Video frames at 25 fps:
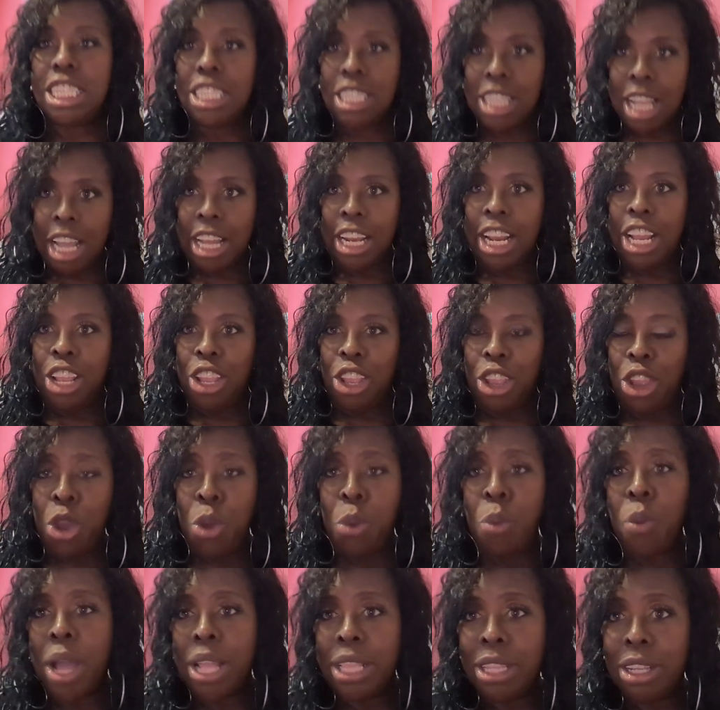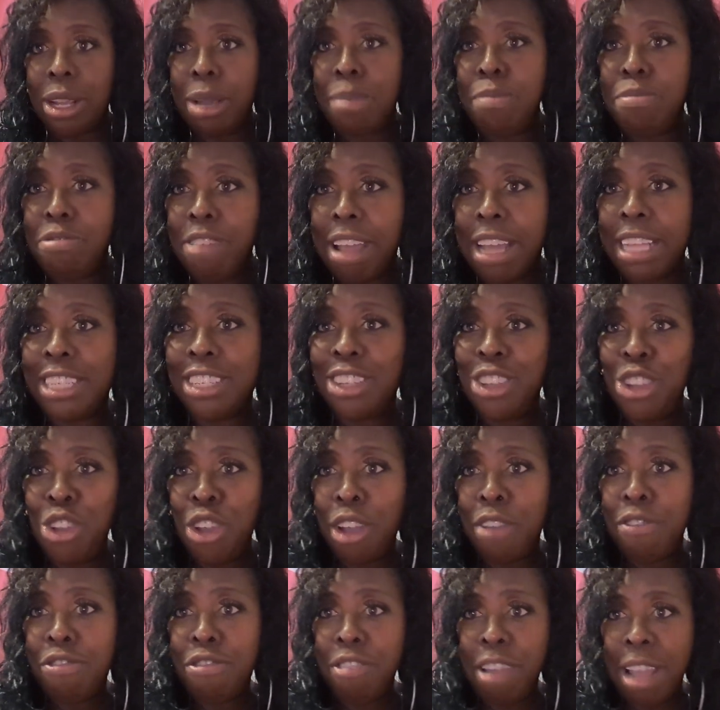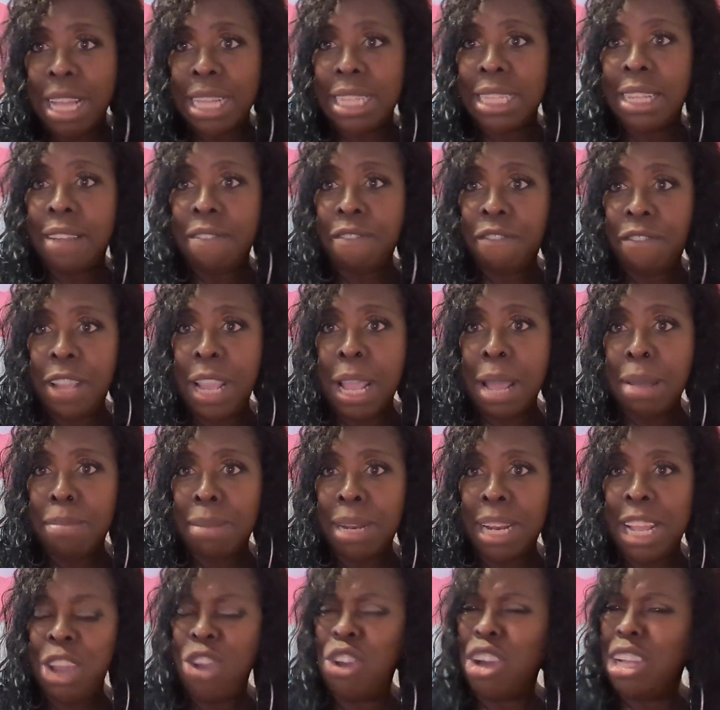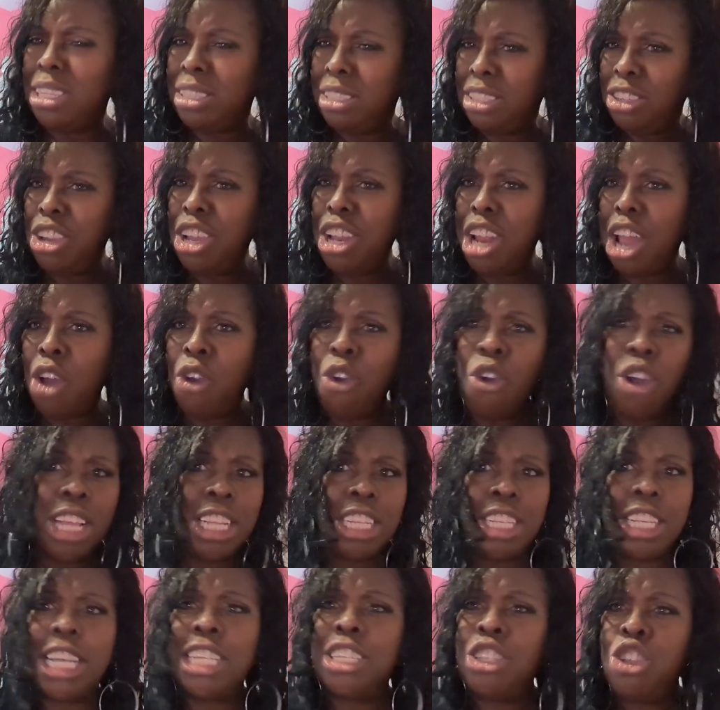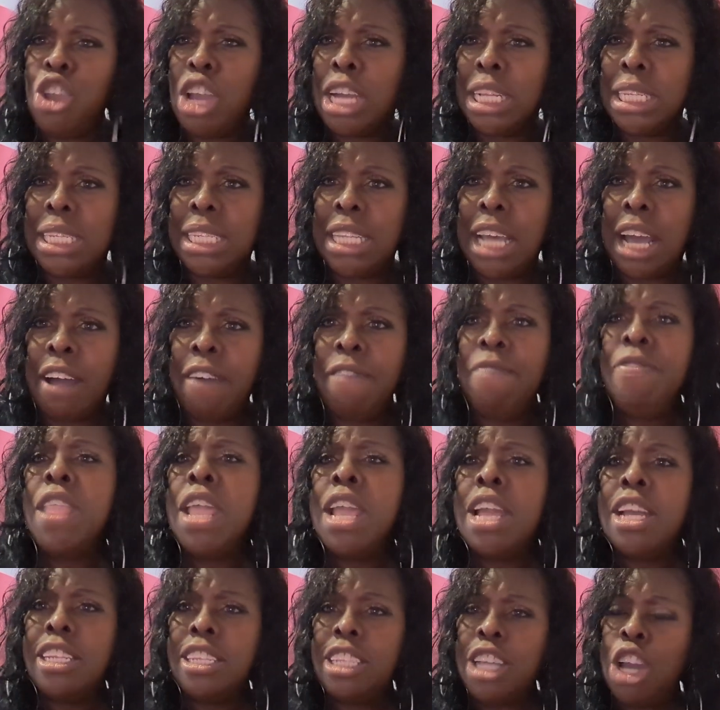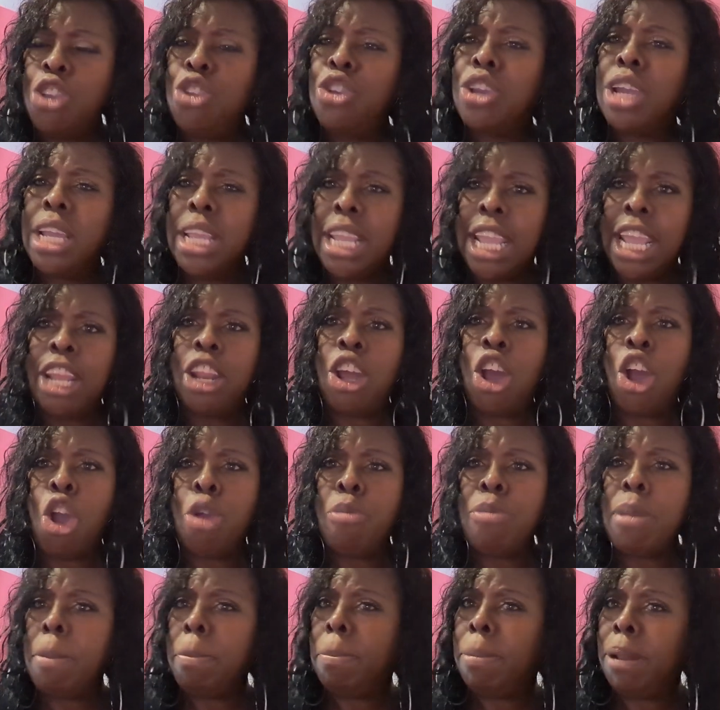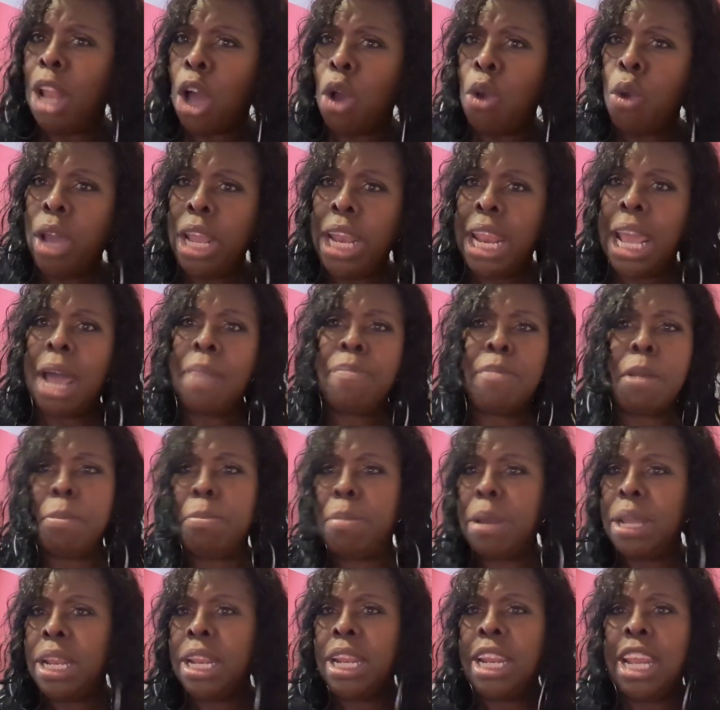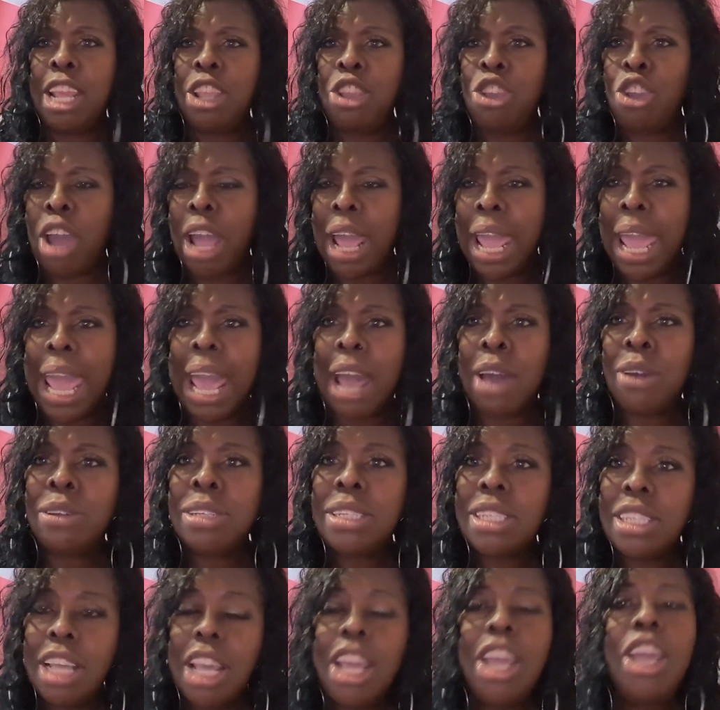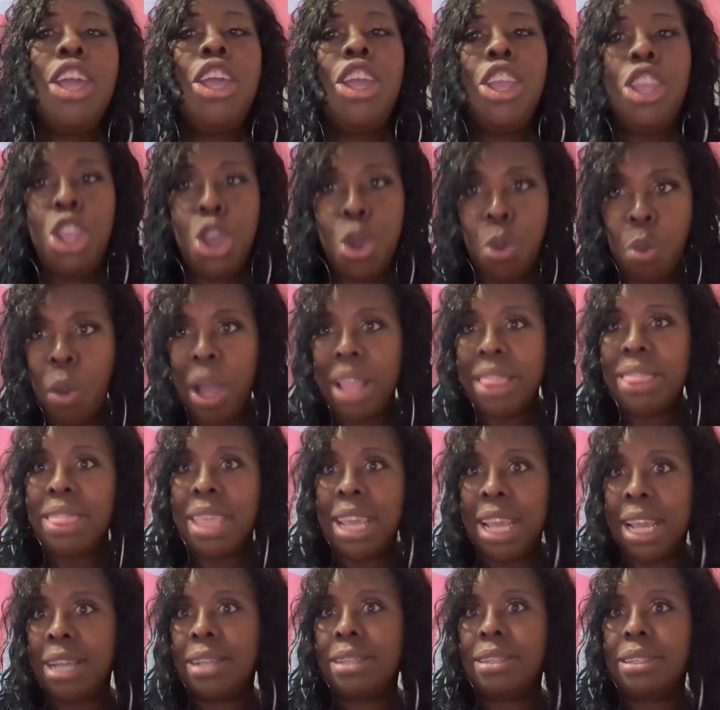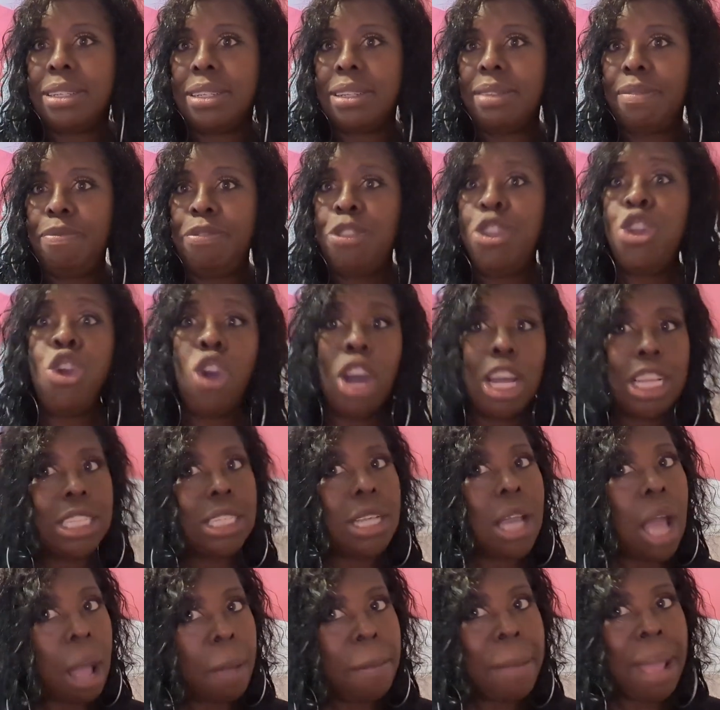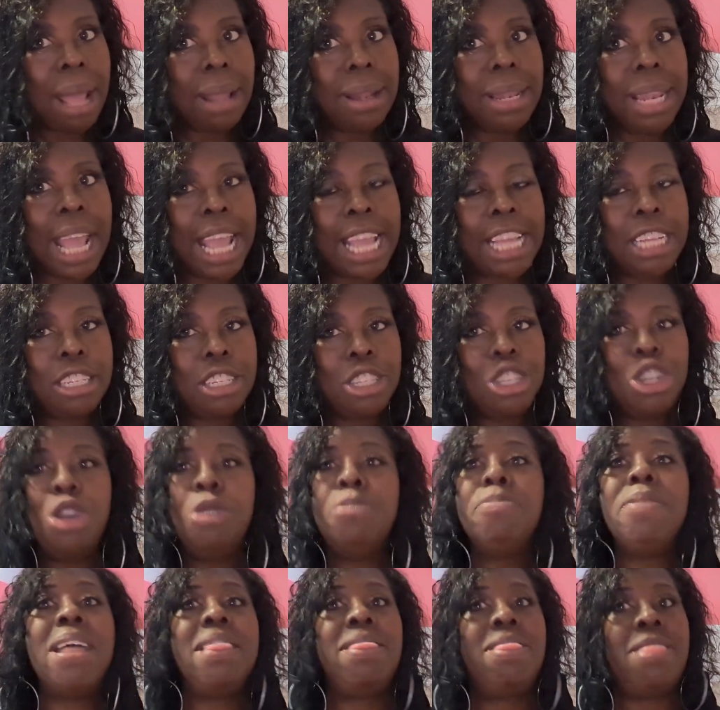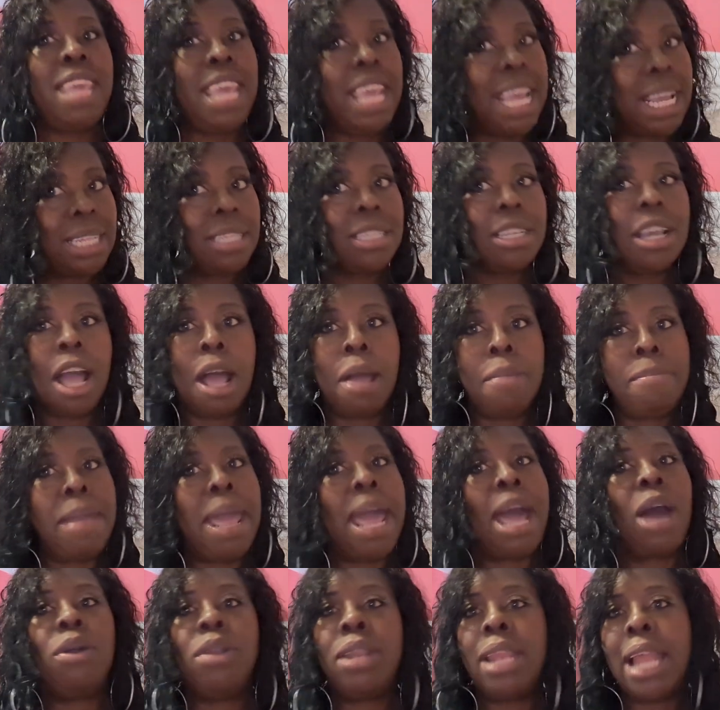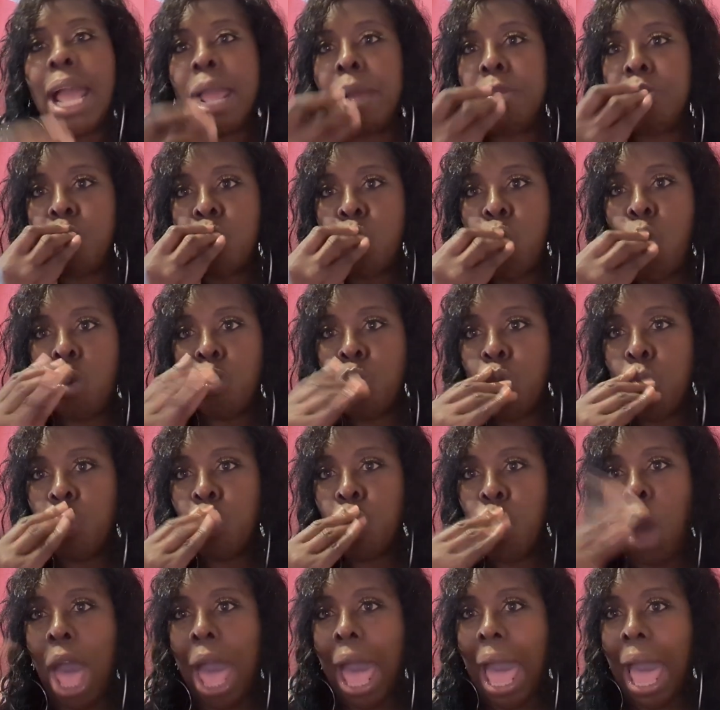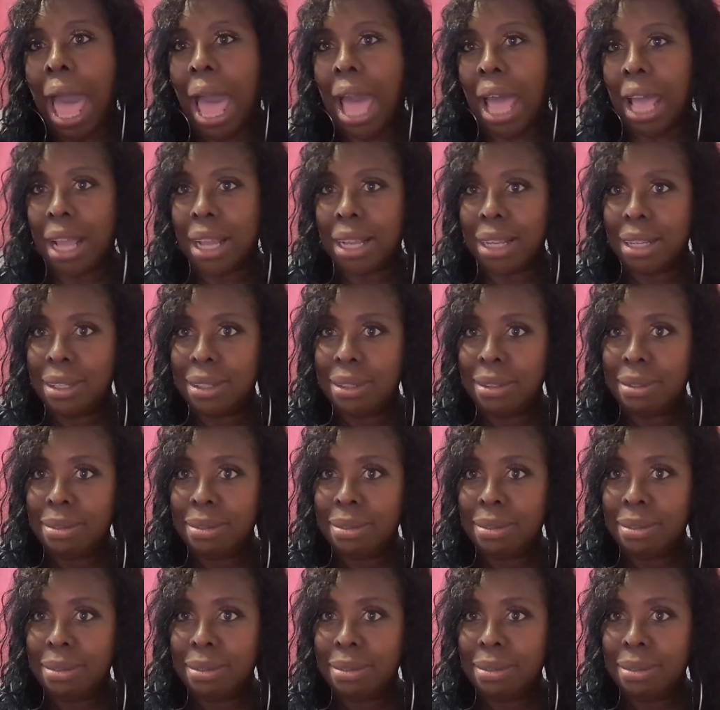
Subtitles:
Stunning. You want to impress your friends and family, or or just yourself, so you can get home and blow it up and put it in your house. You want theirs. Yours come out nice too, but theirs come out like mwah.